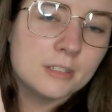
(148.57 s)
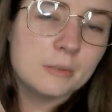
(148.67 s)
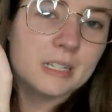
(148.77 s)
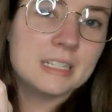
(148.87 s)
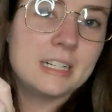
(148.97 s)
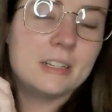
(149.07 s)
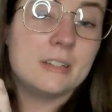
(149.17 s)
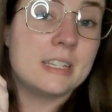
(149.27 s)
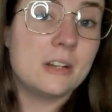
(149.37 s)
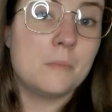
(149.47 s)
so when I seen
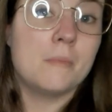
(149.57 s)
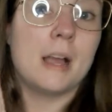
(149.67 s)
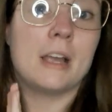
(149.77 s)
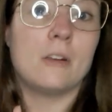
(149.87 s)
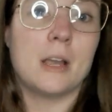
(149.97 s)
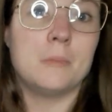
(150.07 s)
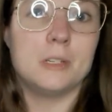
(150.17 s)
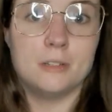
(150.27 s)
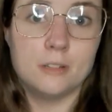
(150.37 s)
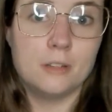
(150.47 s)
them, I grabbed
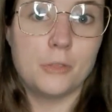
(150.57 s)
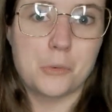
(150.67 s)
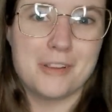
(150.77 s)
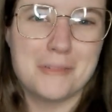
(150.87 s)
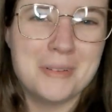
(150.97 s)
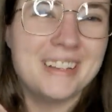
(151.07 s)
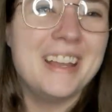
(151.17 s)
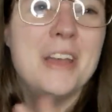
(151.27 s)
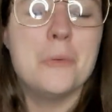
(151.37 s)
3 of them.